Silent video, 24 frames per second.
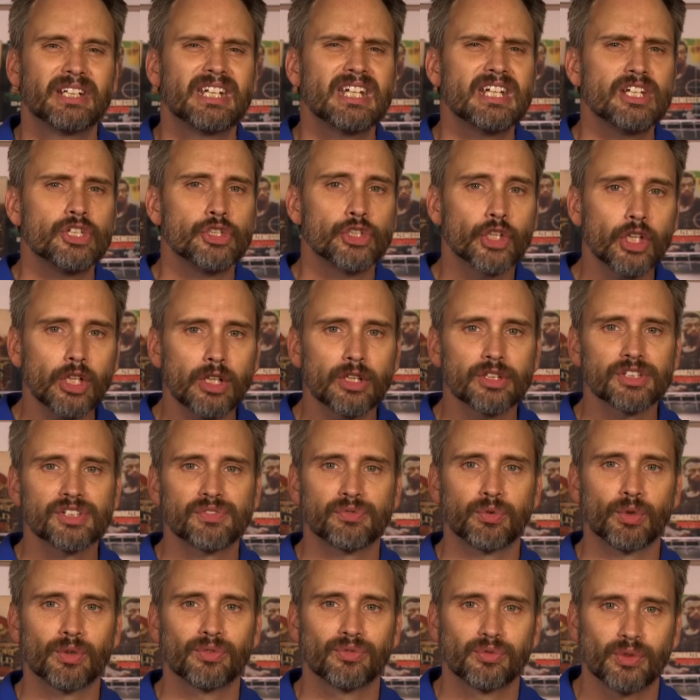he yearns
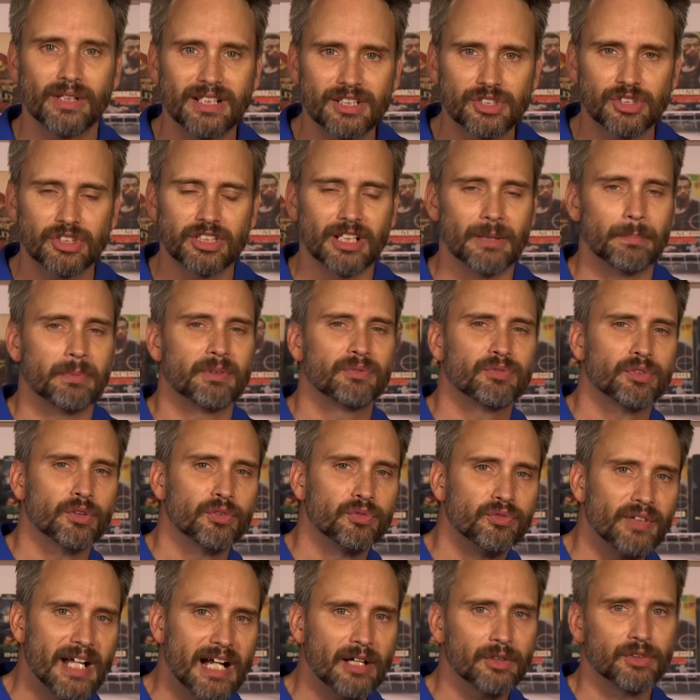for friendship and for
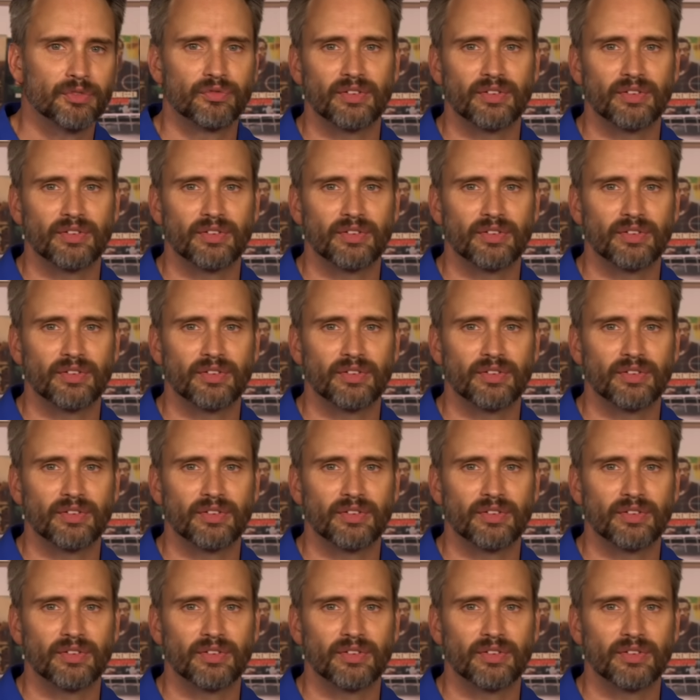found